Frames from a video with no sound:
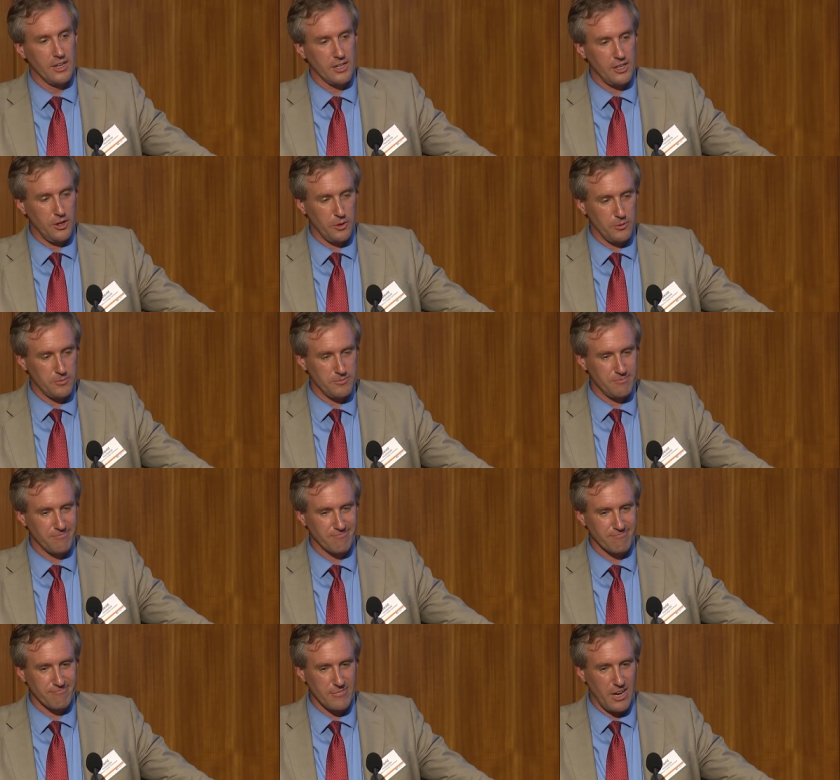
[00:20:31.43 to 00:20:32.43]
you know,
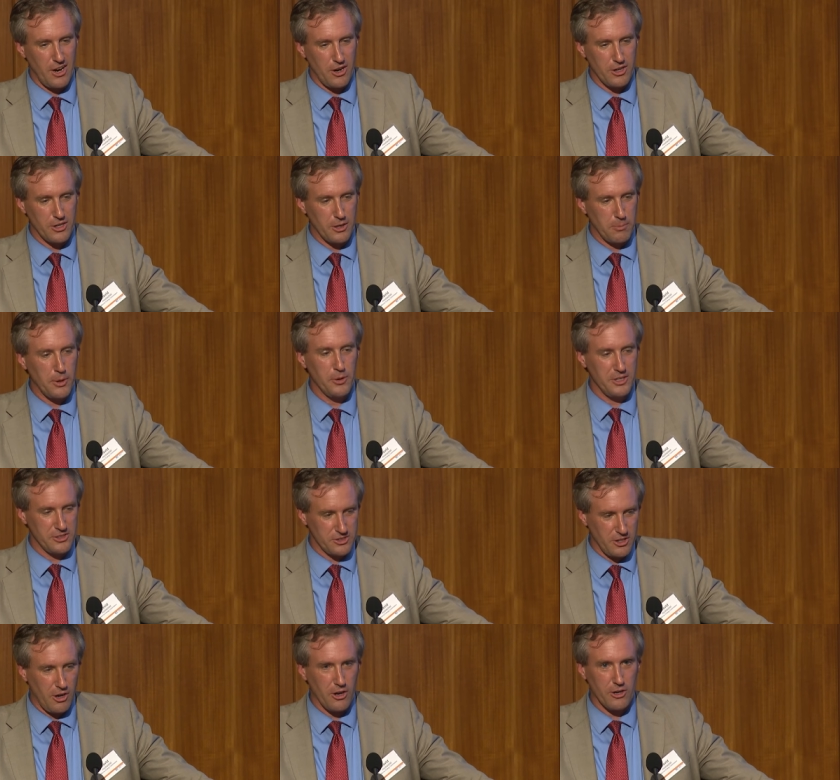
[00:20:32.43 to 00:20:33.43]
our
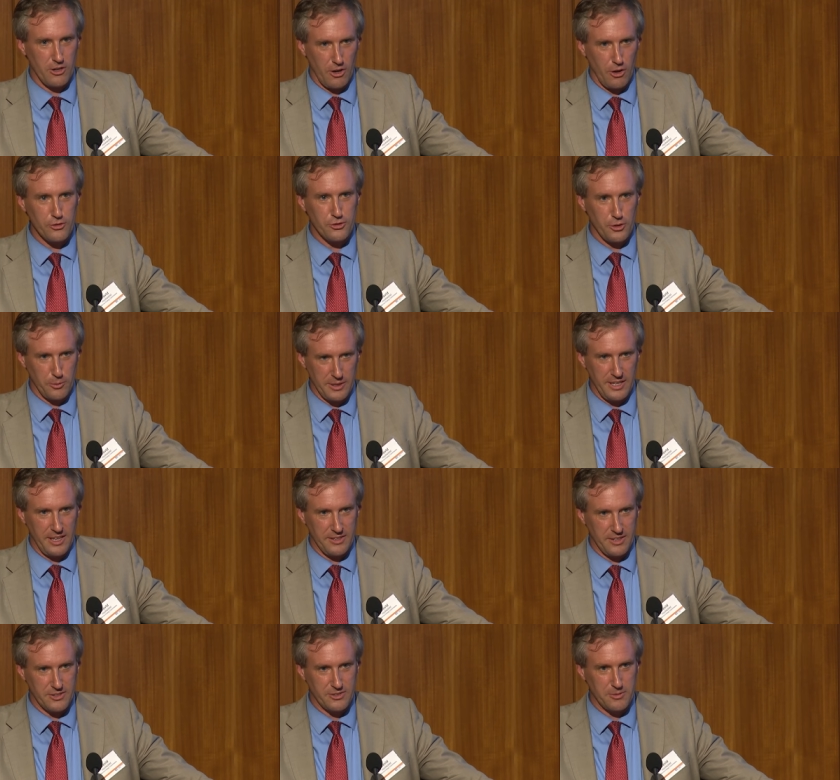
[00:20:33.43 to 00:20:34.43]
opponents are also
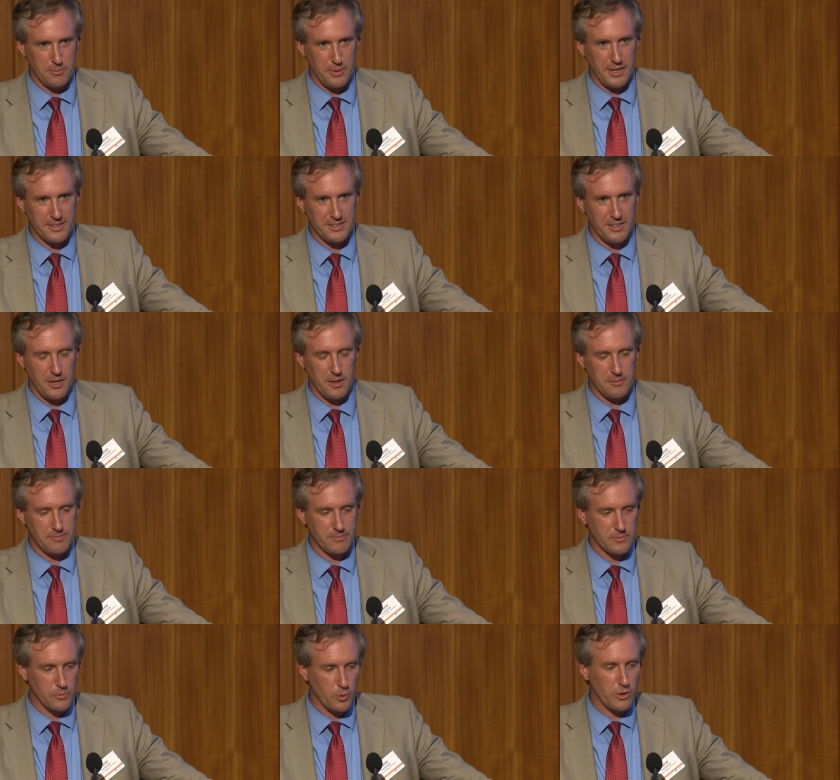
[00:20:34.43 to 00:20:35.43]
relentless, but
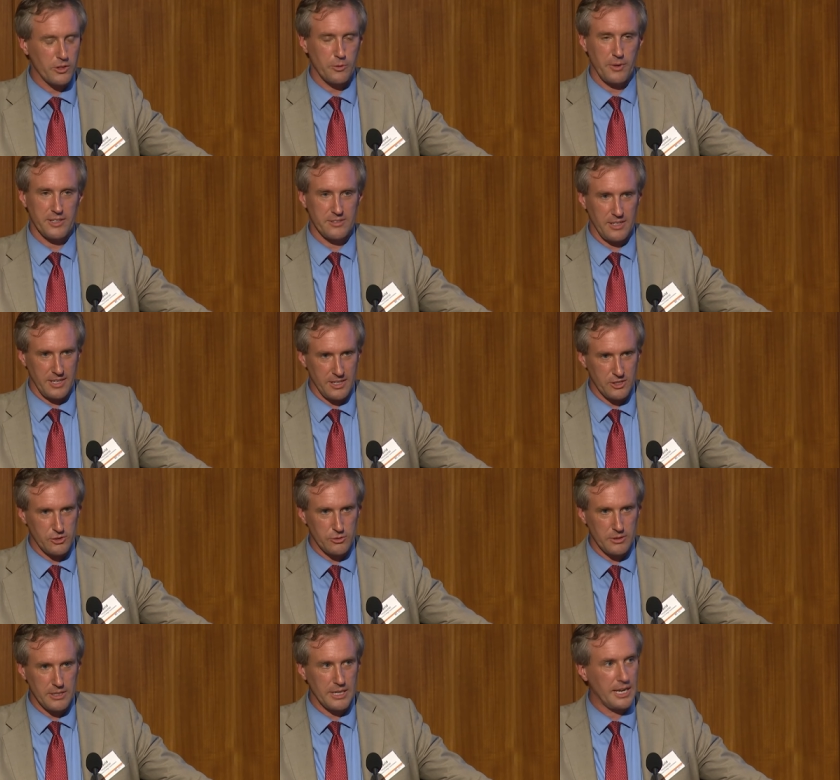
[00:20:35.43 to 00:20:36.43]
we're on the right side of
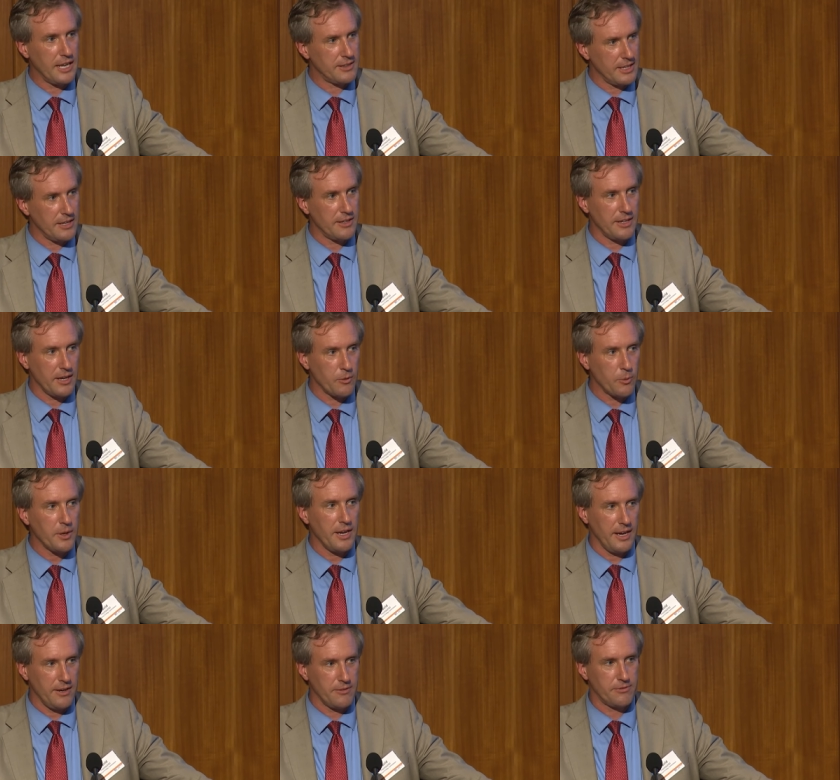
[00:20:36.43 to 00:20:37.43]
history, and at the end of the day,
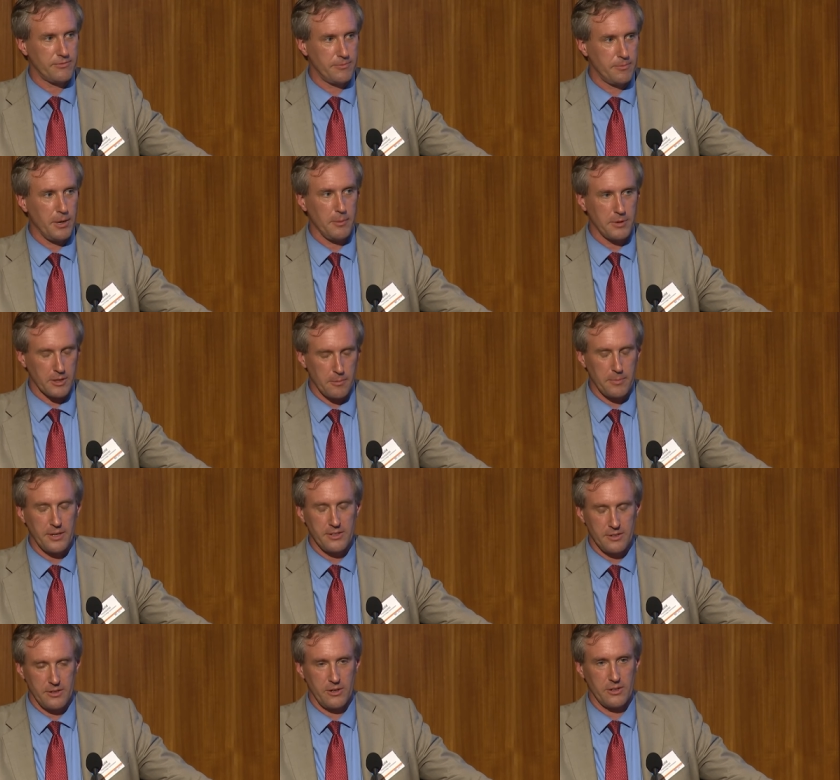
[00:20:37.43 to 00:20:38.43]
we have public
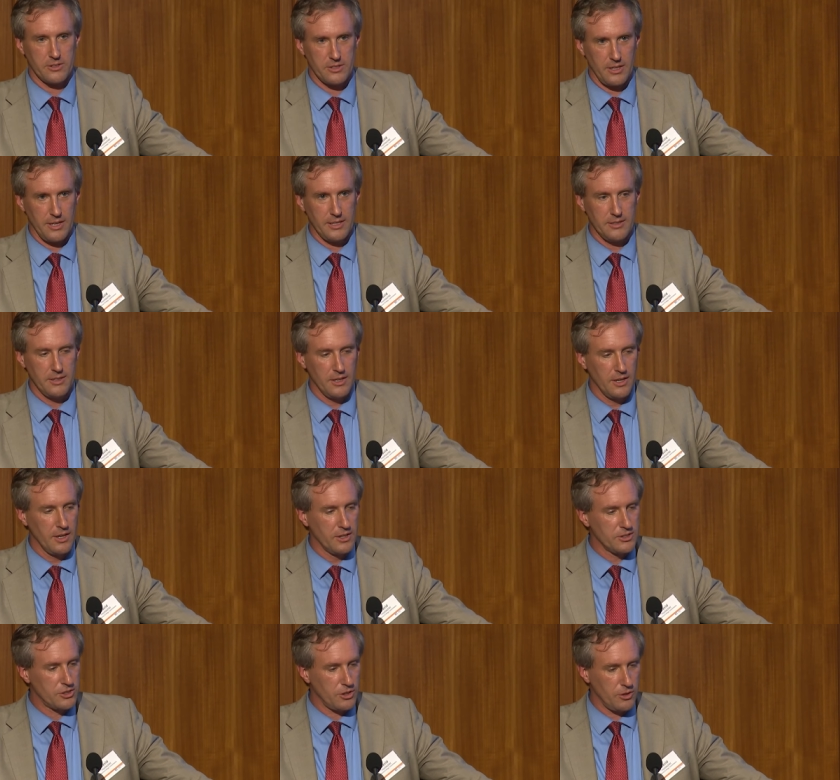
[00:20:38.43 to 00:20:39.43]
opinion on our side.
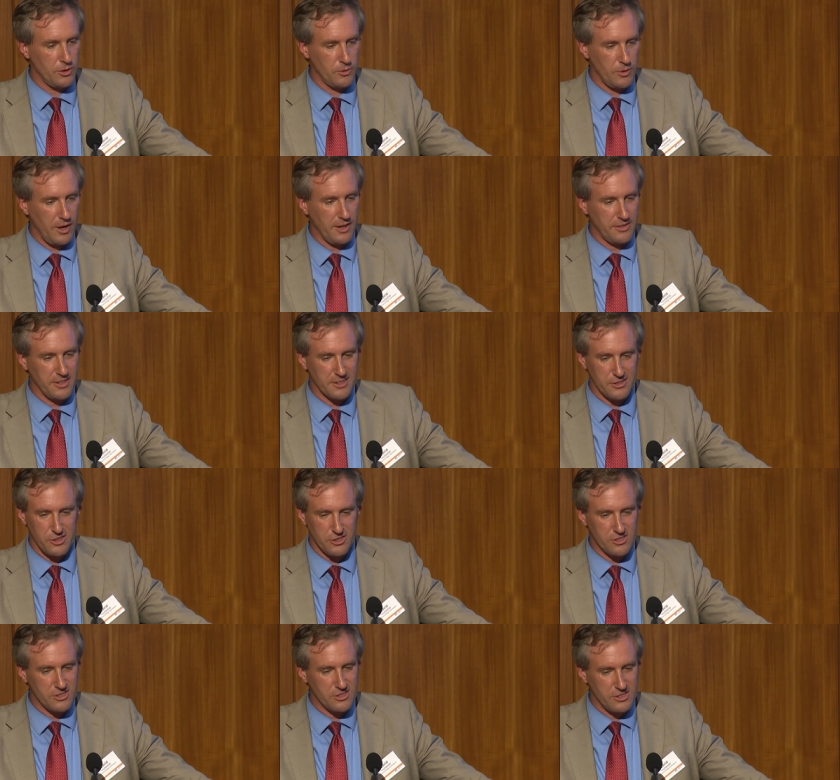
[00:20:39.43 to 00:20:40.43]
So I think
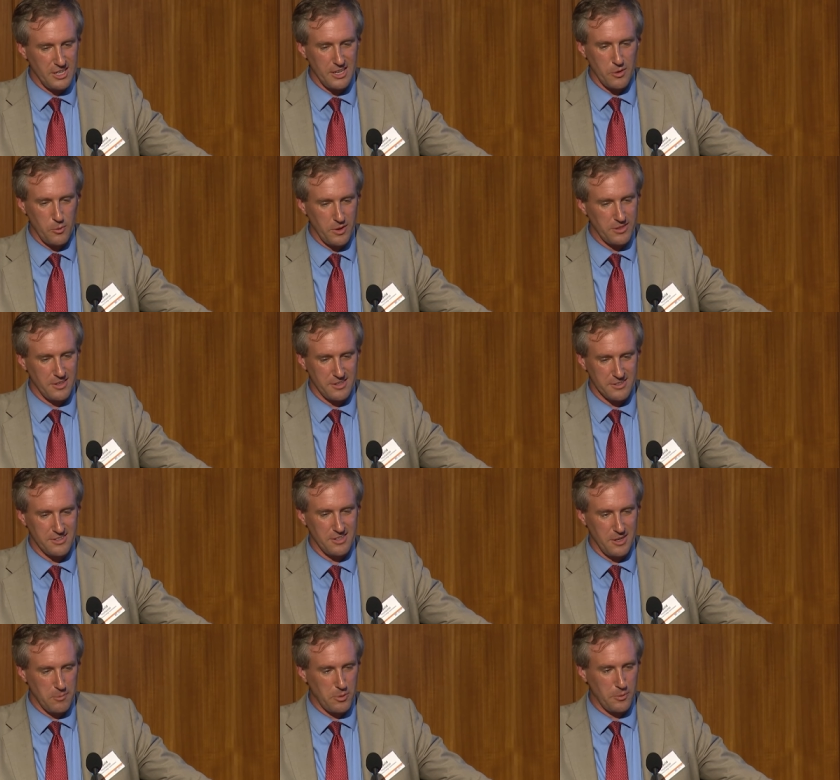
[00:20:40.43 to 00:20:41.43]
just staying with it is
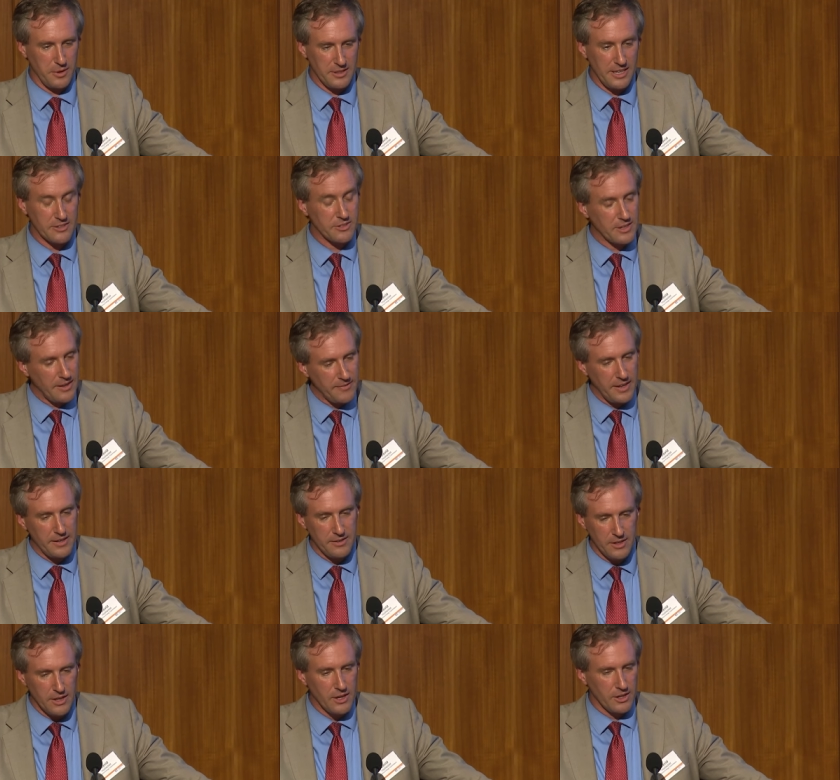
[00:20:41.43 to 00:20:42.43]
the number one lesson. And
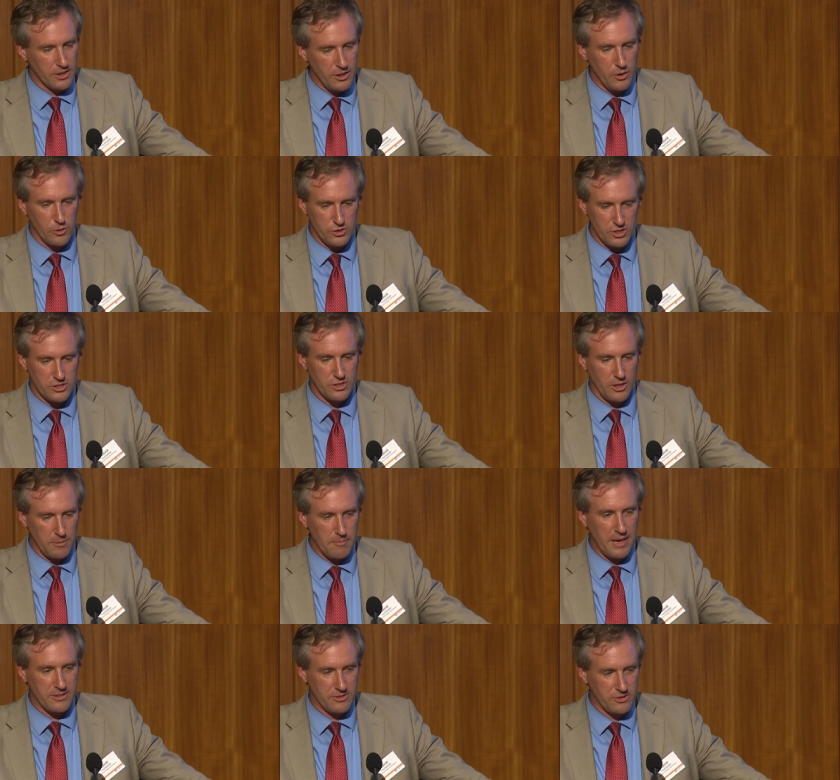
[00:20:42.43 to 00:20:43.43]
then, you know, just
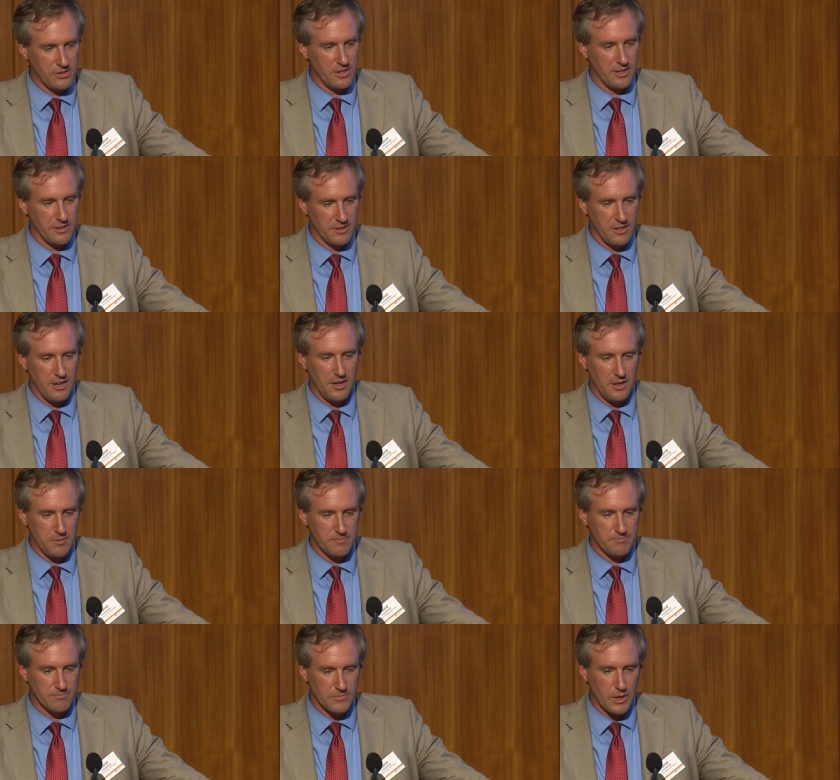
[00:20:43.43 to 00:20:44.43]
on messaging,